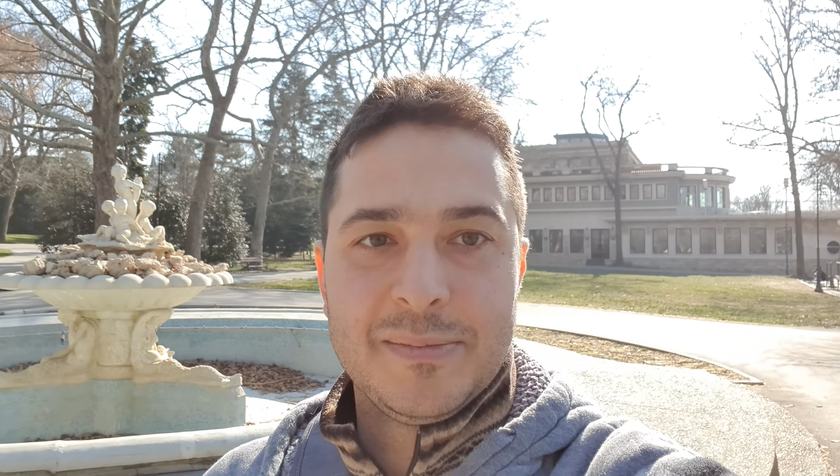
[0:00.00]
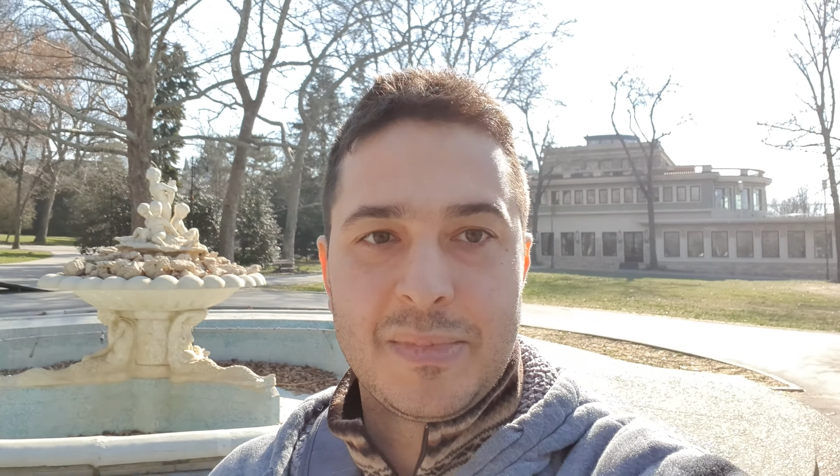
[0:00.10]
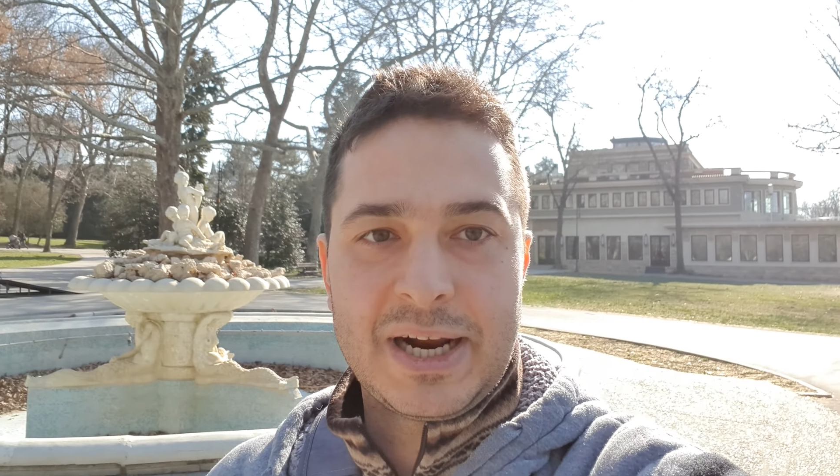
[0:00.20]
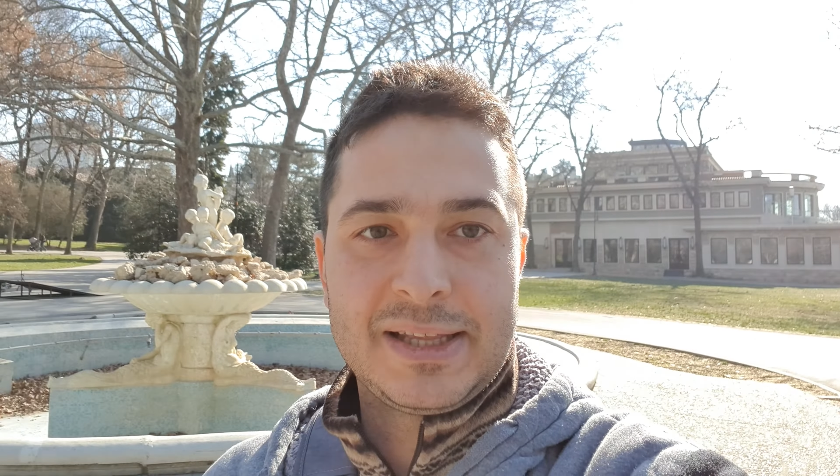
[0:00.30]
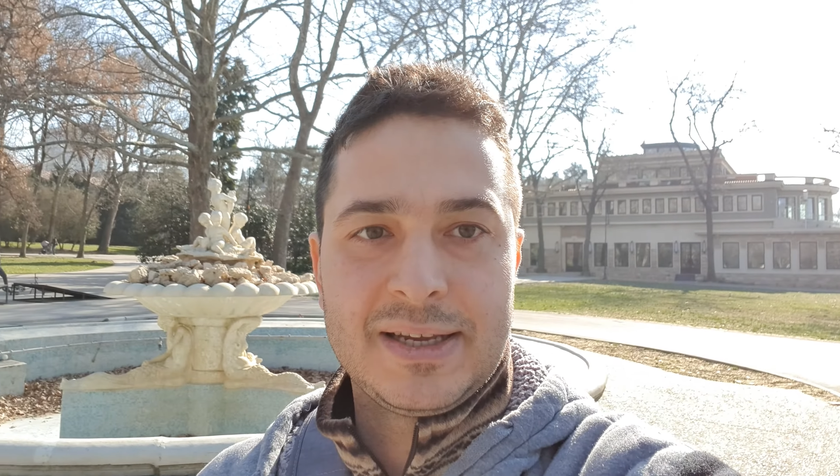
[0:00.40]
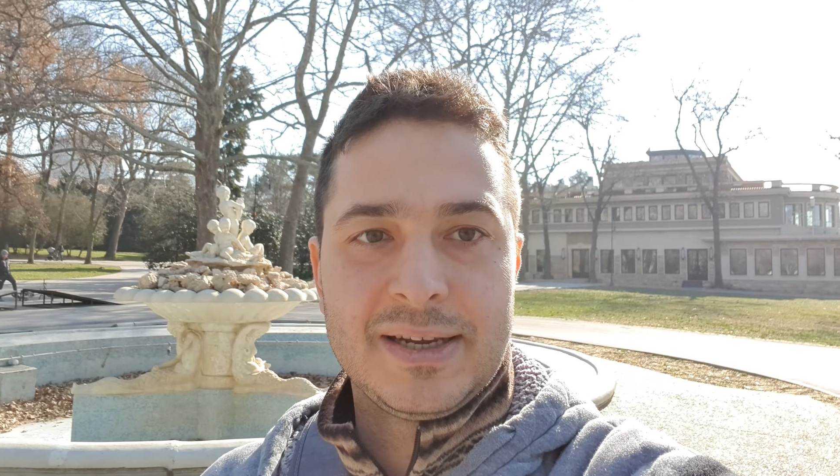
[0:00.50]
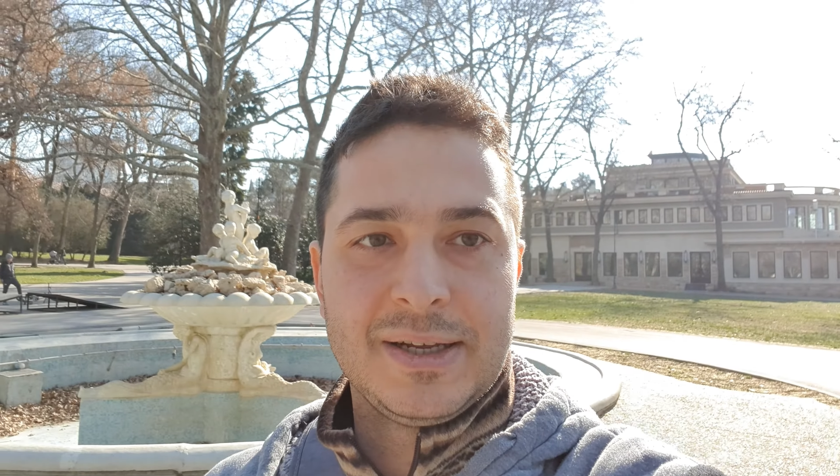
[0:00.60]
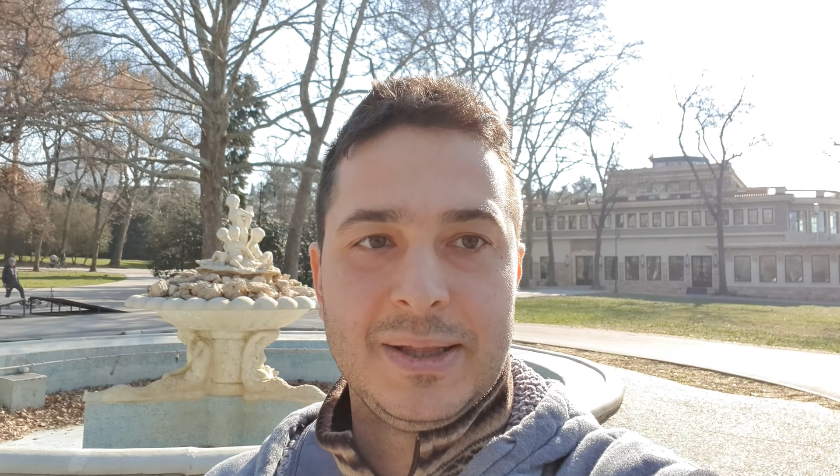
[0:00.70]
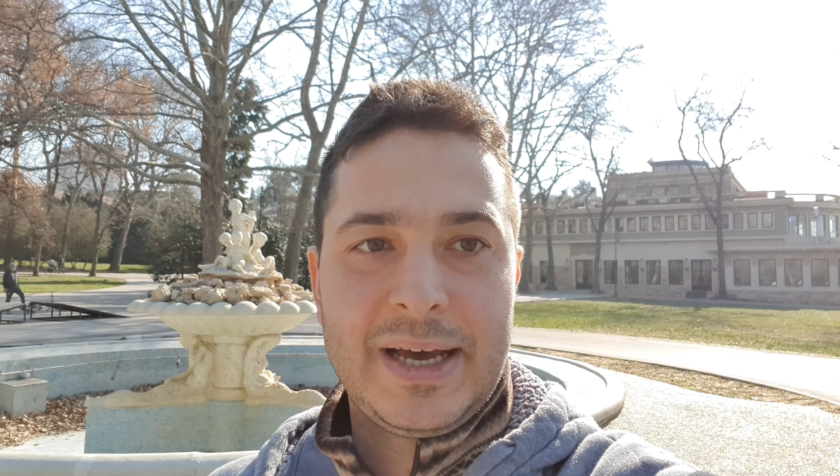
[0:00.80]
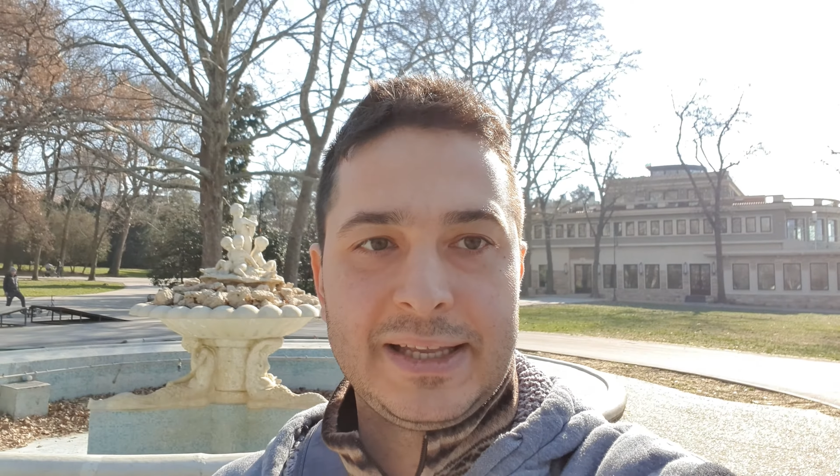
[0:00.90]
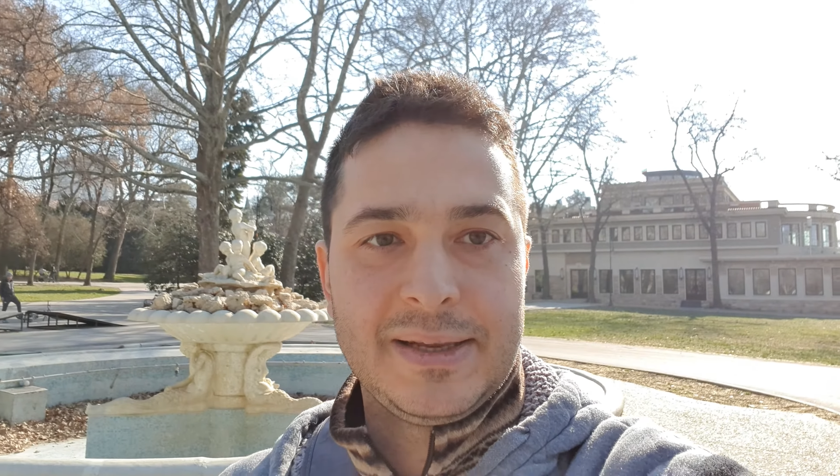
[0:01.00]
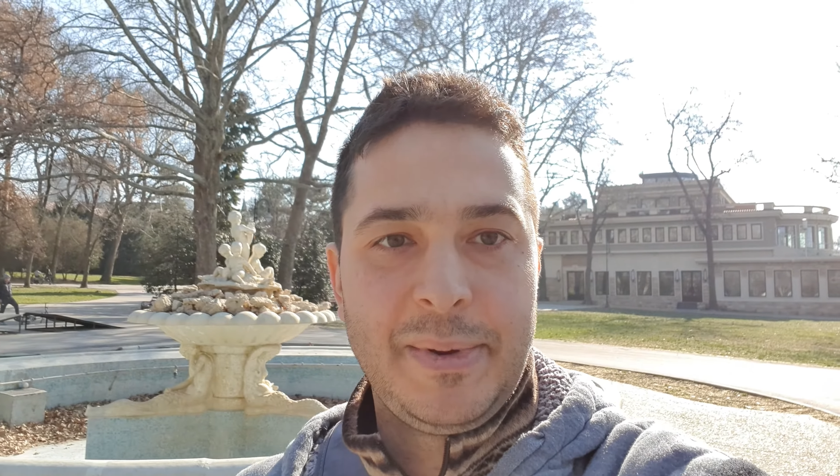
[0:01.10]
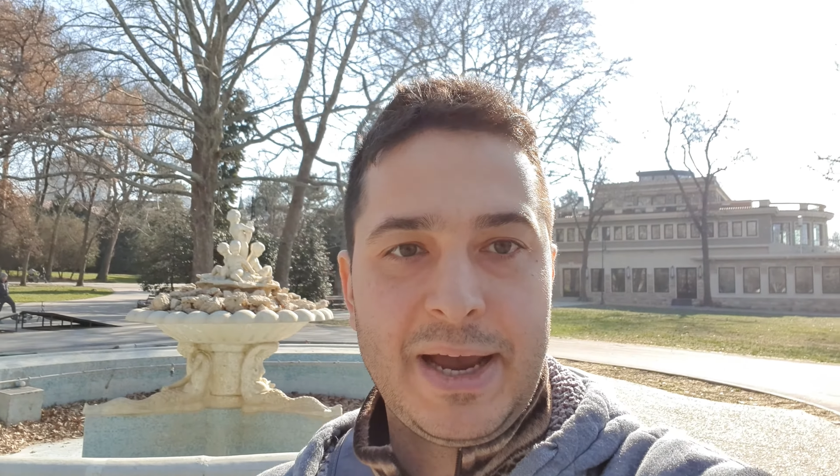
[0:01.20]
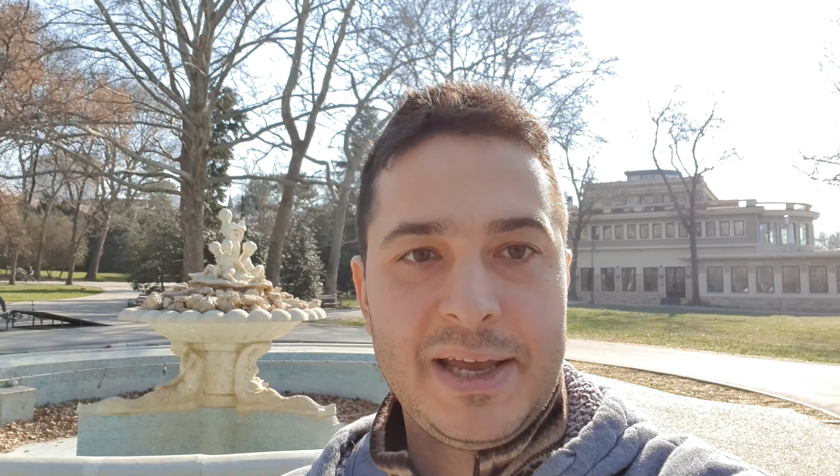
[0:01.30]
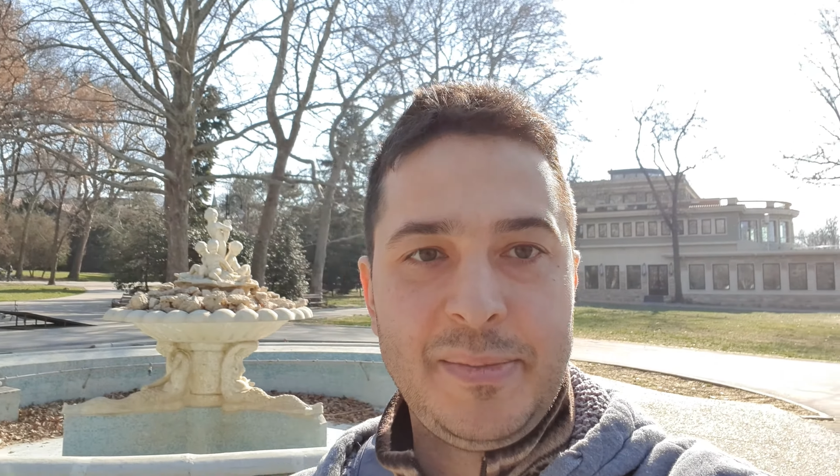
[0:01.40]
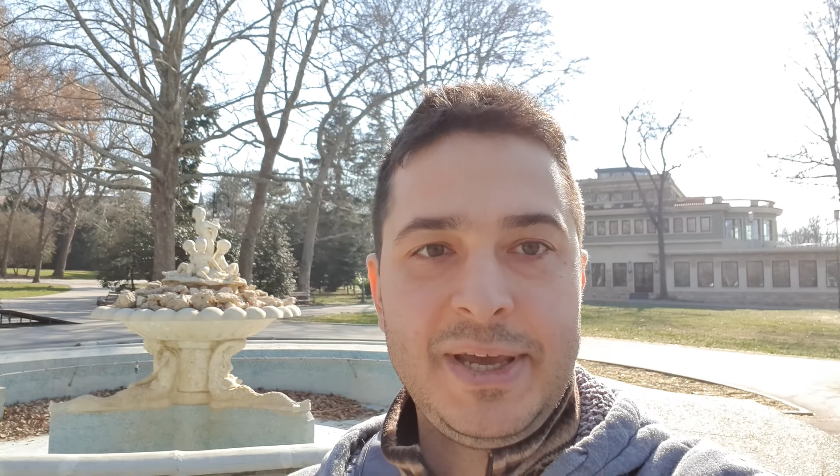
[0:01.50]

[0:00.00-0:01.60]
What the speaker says: bright light behind